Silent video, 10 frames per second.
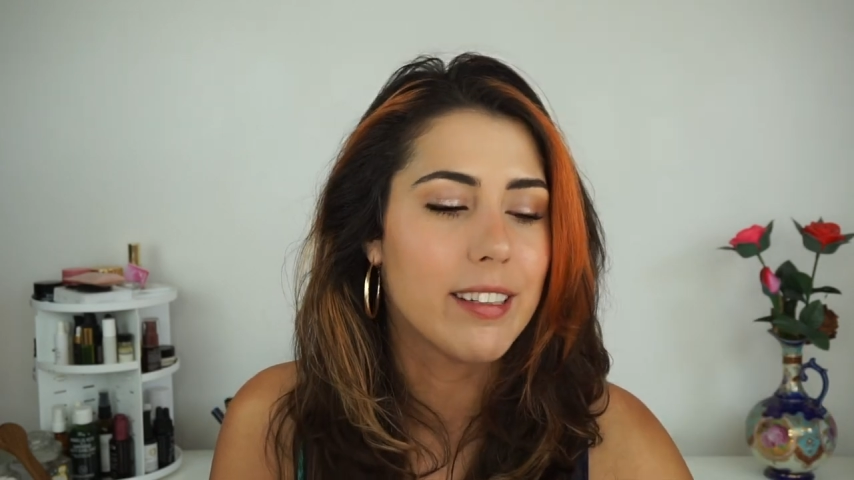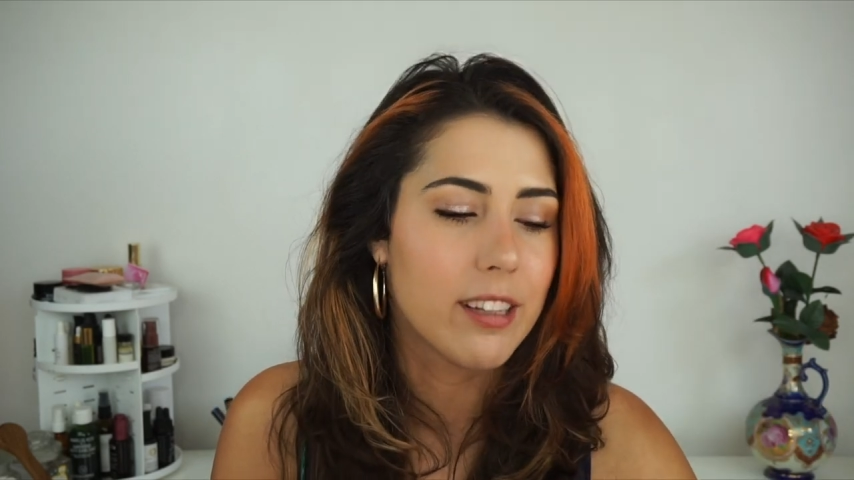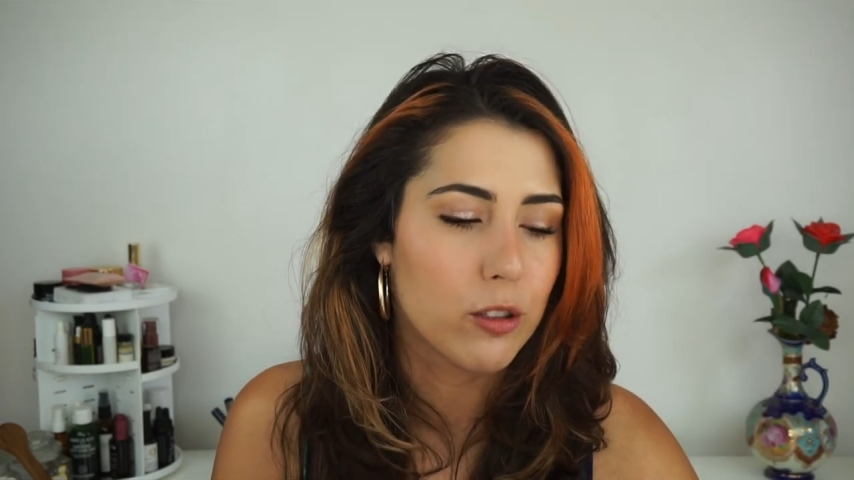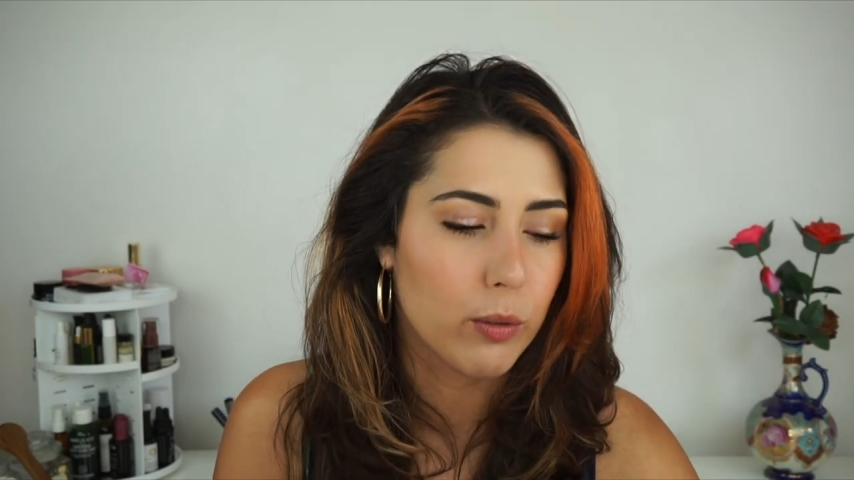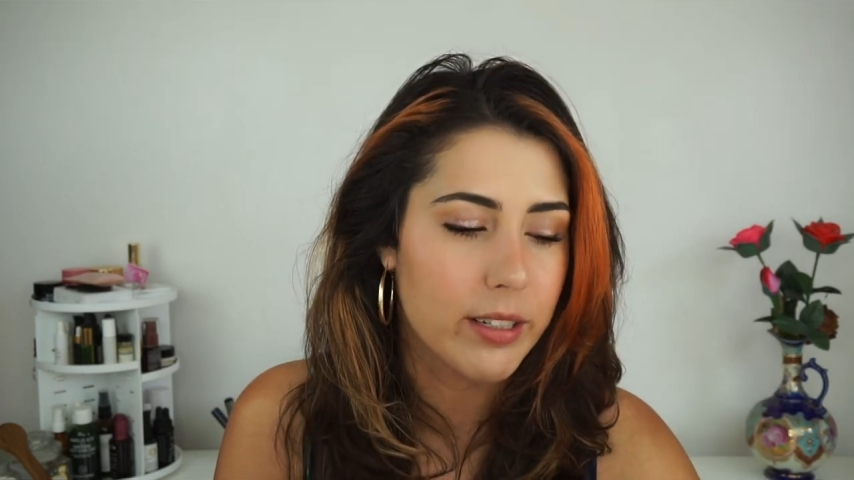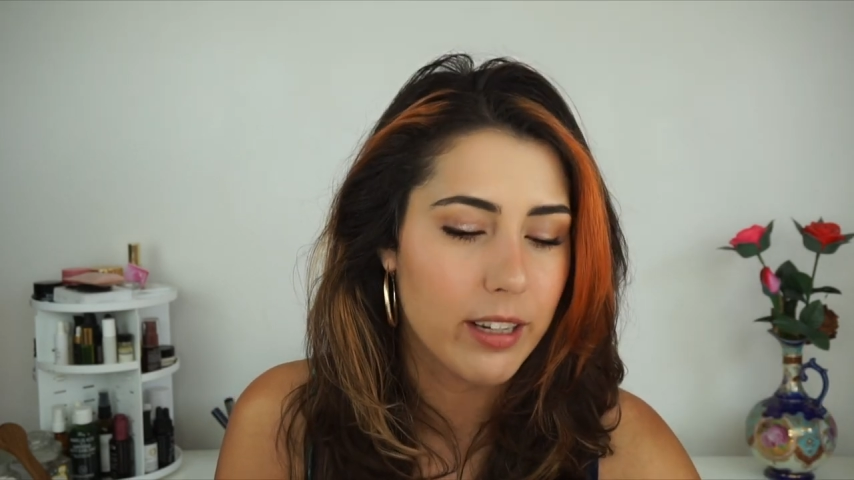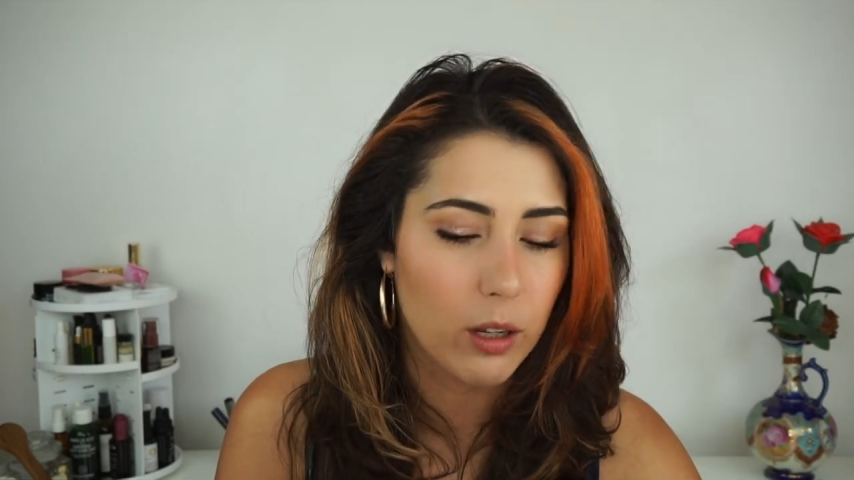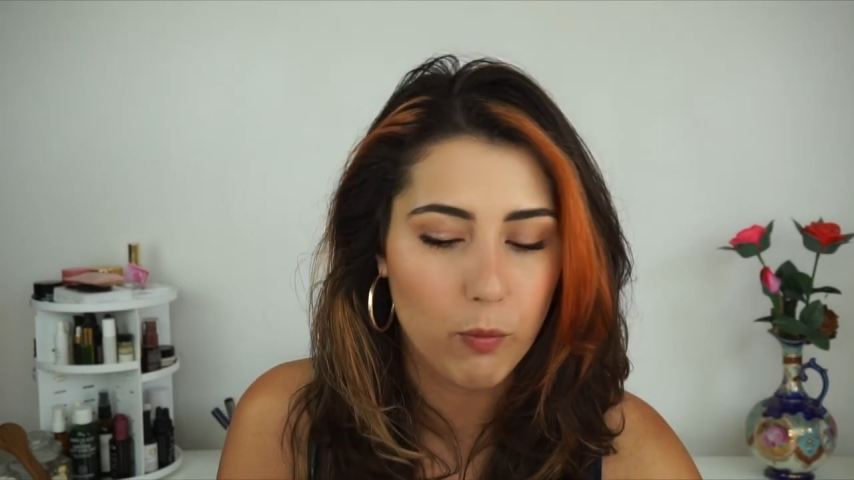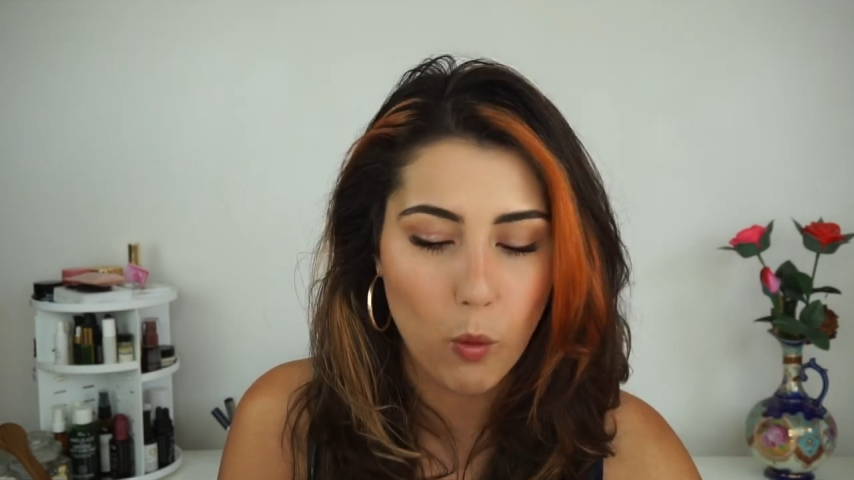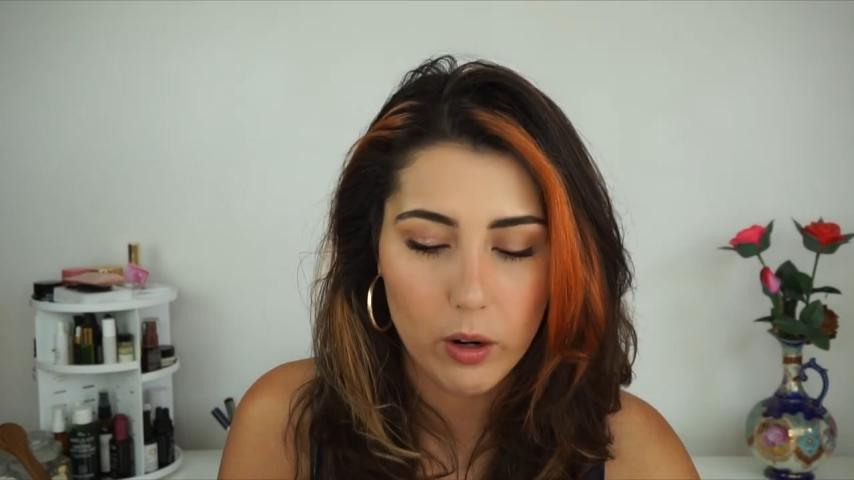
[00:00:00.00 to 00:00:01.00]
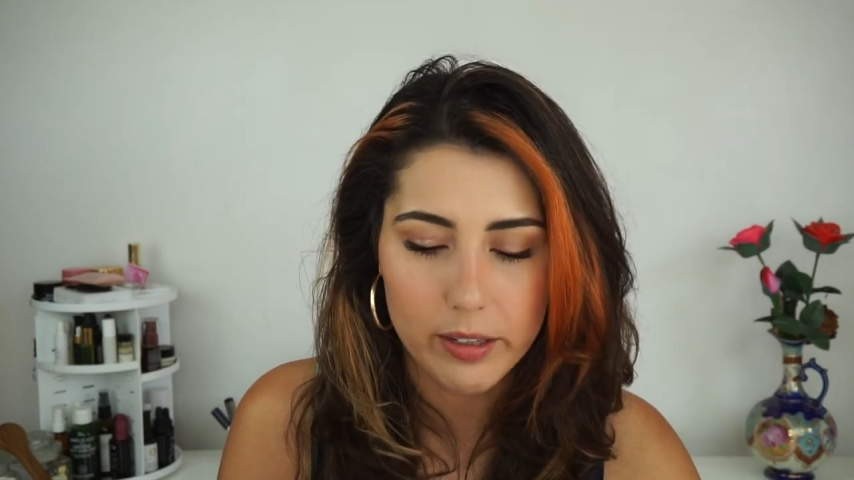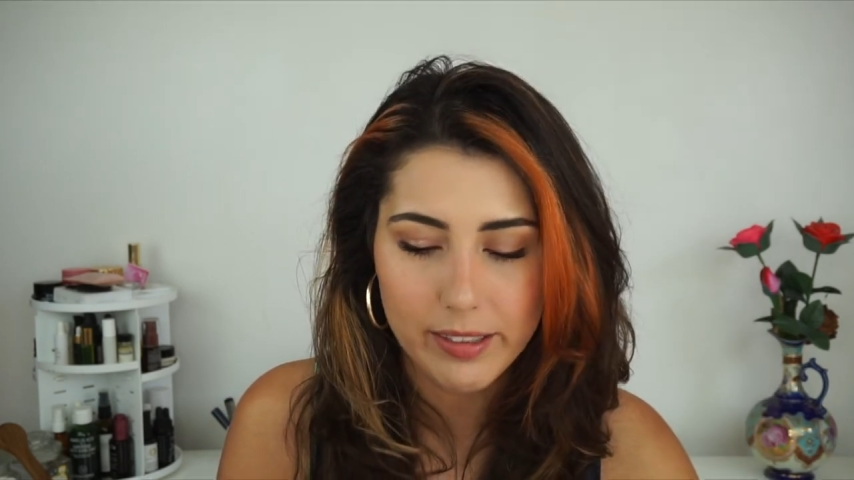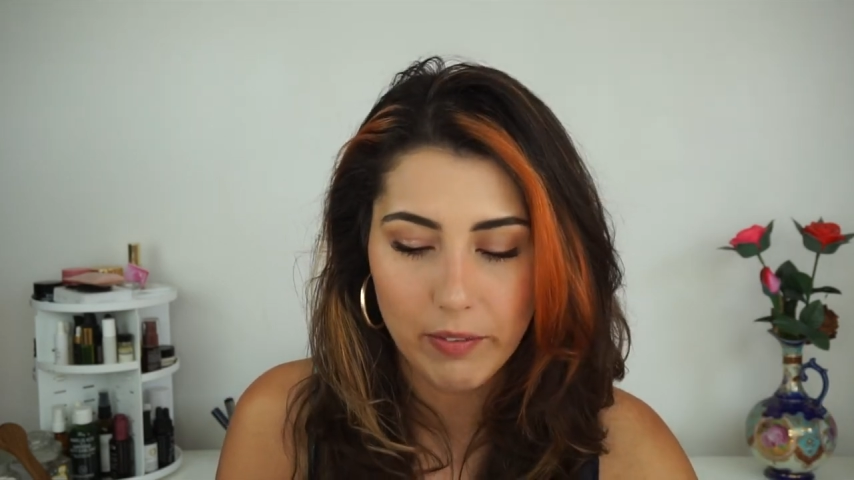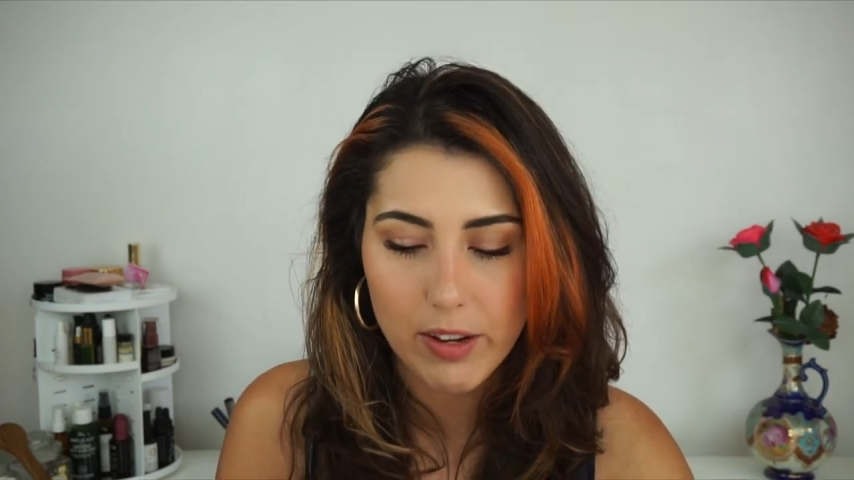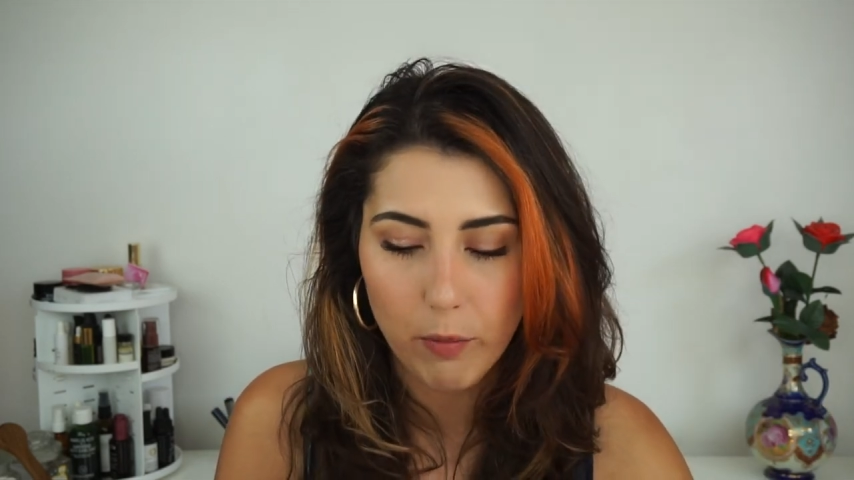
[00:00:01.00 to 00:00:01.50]
It does retail for
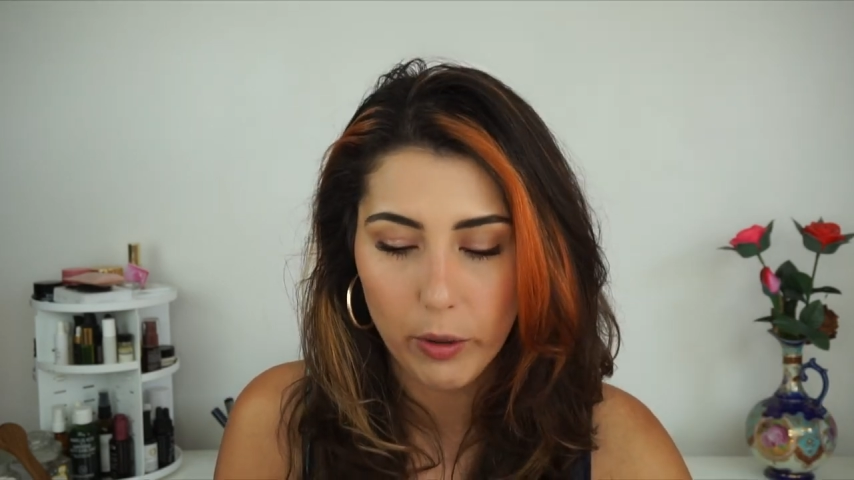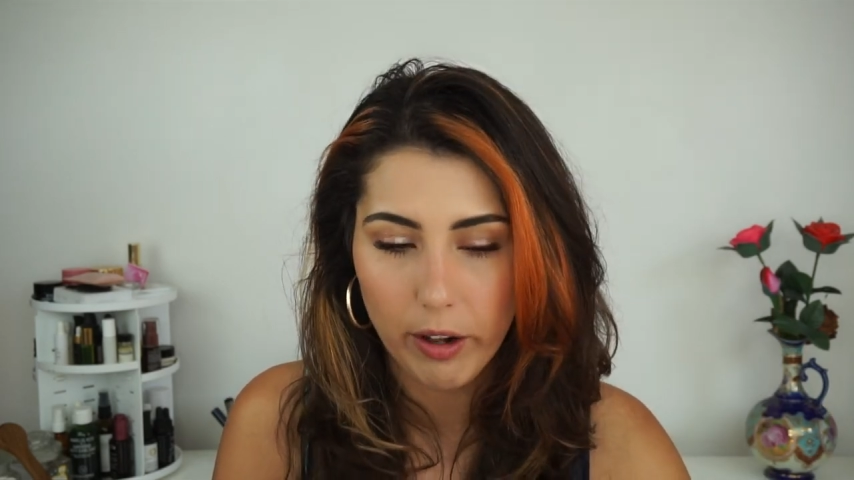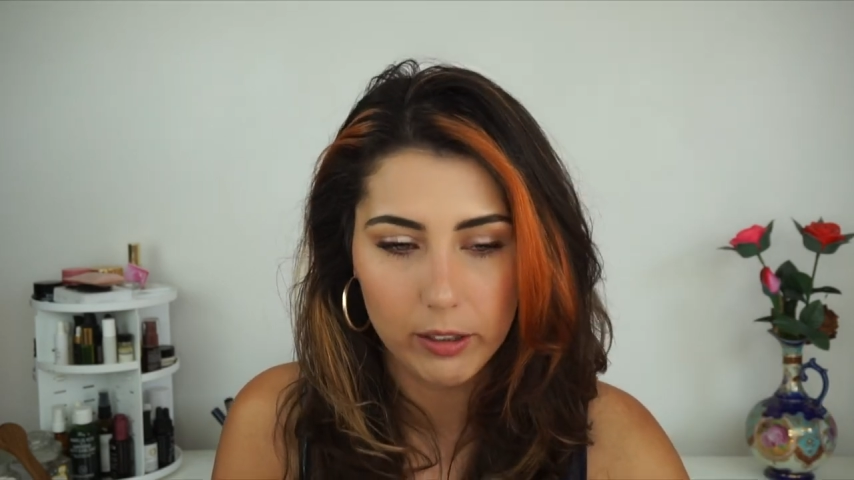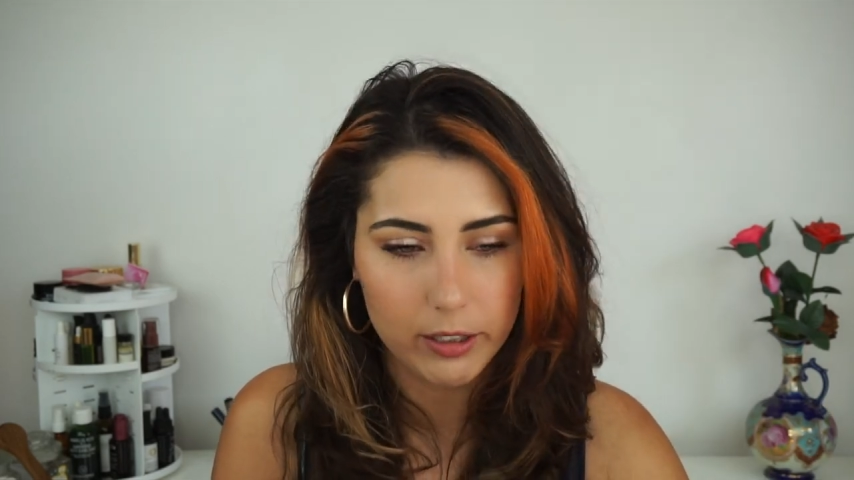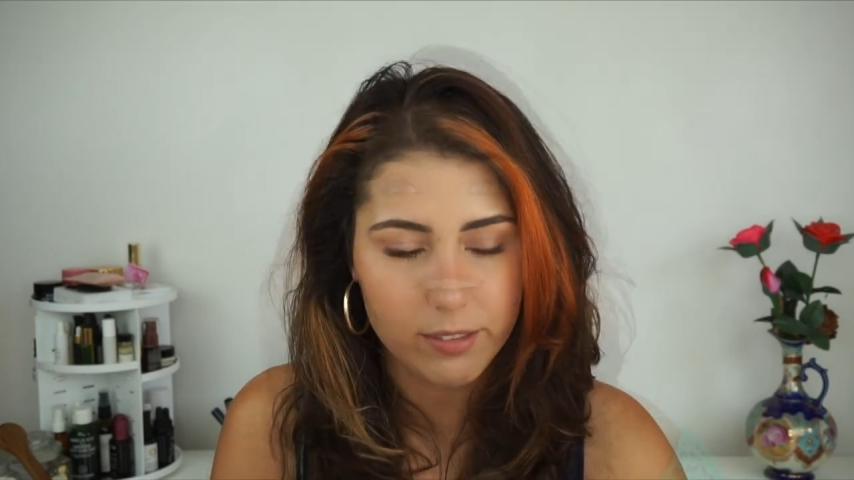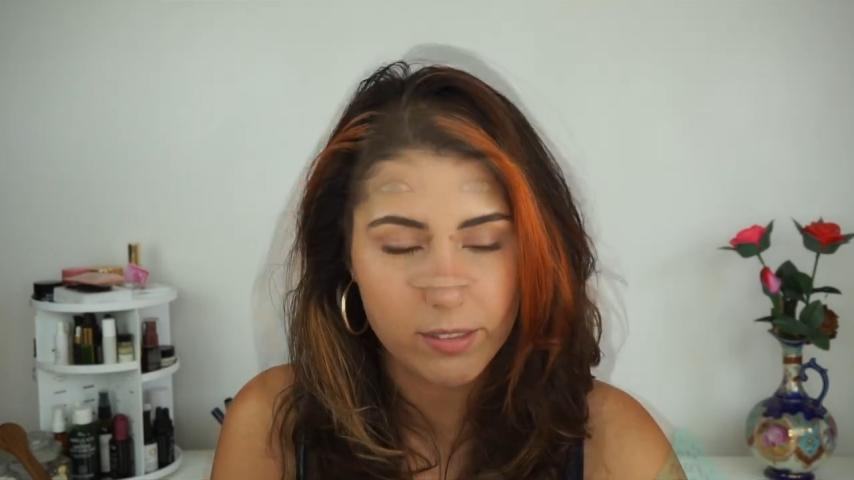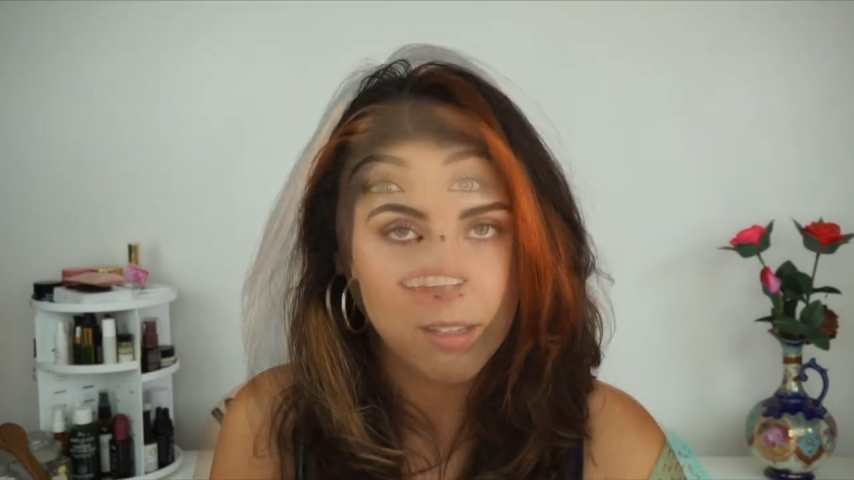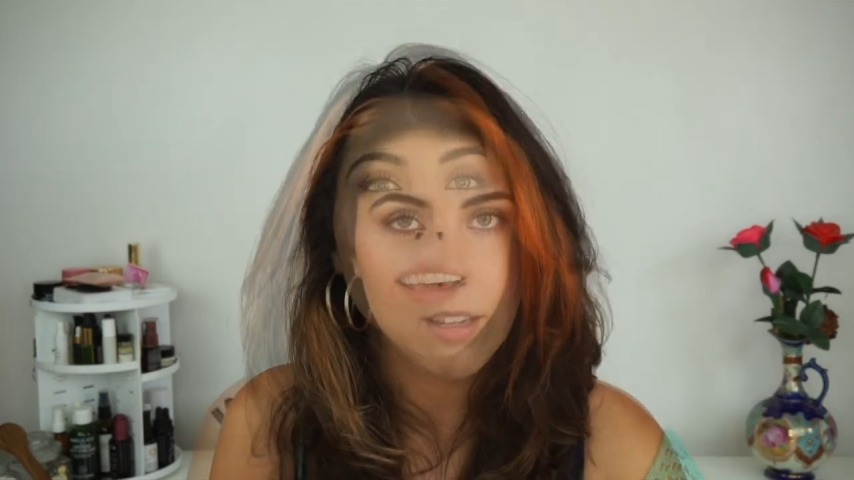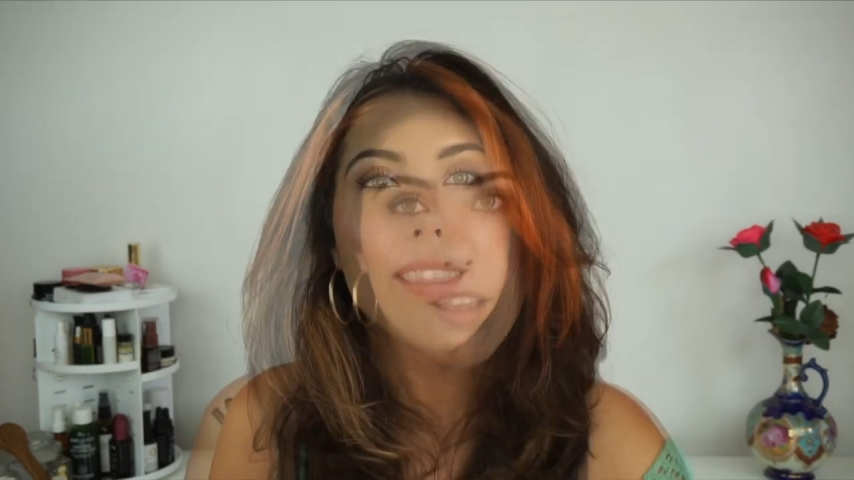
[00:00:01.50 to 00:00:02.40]
$74.